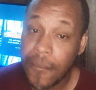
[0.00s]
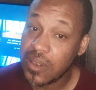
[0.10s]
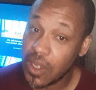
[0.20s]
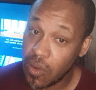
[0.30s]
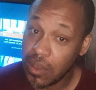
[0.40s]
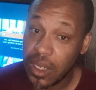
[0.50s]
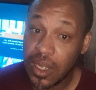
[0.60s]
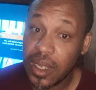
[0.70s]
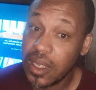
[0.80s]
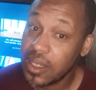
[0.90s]
So
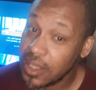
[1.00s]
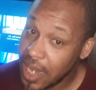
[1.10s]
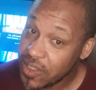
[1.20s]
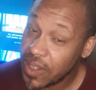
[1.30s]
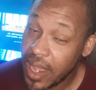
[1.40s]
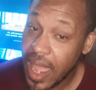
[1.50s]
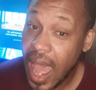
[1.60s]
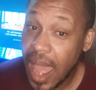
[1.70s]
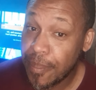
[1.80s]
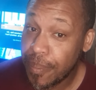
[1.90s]
yesterday
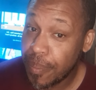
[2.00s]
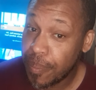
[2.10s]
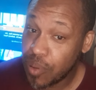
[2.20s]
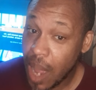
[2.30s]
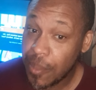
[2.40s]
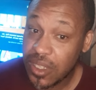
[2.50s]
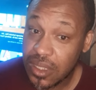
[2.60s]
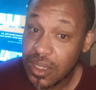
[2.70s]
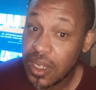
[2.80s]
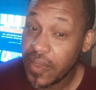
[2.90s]
I
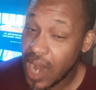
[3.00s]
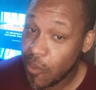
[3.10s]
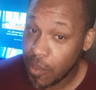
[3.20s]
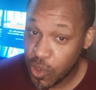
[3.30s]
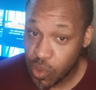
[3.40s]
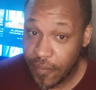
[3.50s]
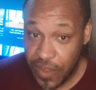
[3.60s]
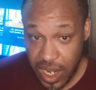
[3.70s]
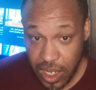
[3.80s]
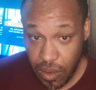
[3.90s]
promised that I will do a
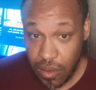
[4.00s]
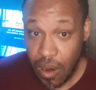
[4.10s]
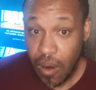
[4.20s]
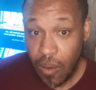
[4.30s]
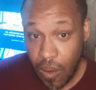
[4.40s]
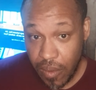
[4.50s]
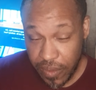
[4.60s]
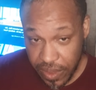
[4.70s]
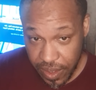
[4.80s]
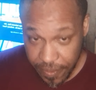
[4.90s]
video on
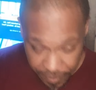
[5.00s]
the,